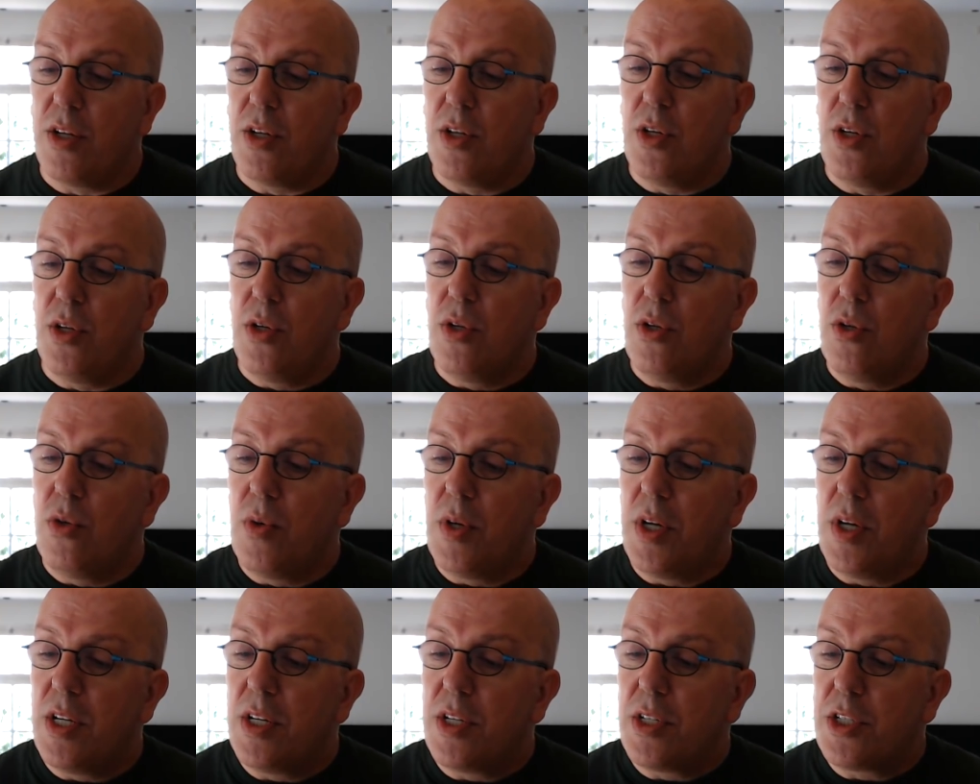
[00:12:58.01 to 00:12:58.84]

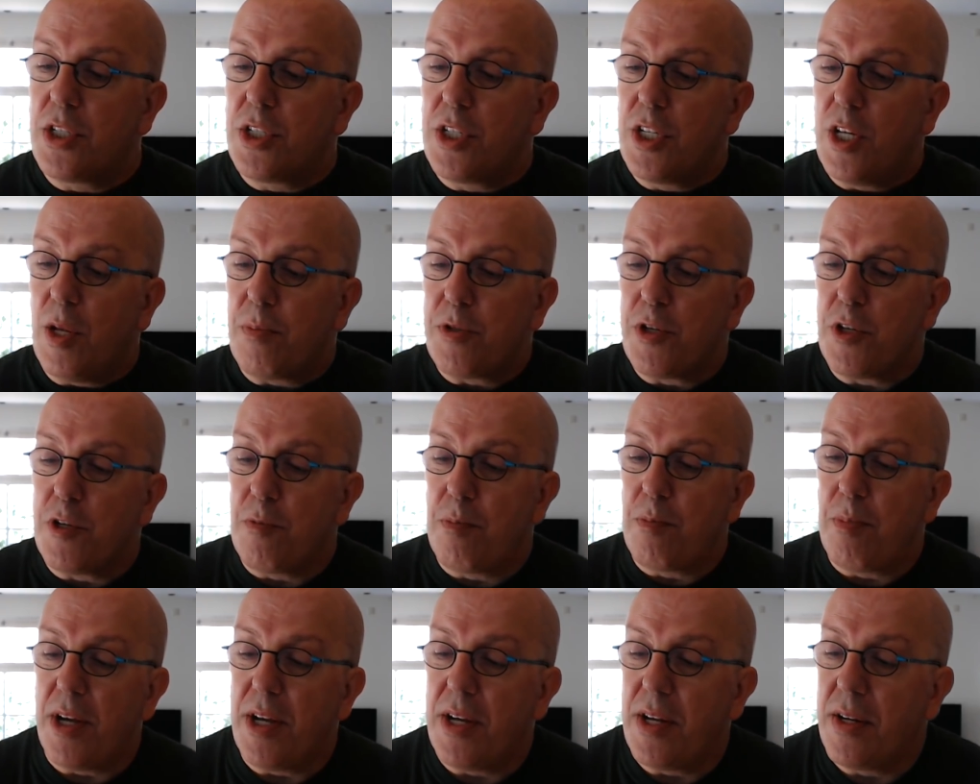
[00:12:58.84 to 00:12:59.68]
new in Substance
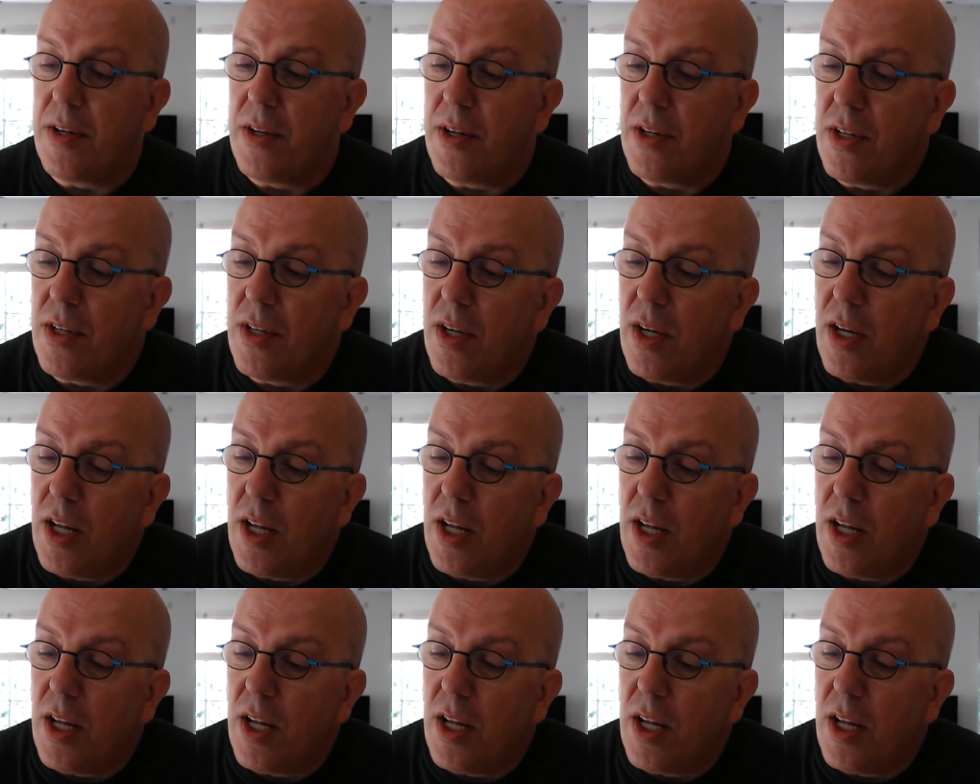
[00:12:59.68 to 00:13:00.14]
Painter,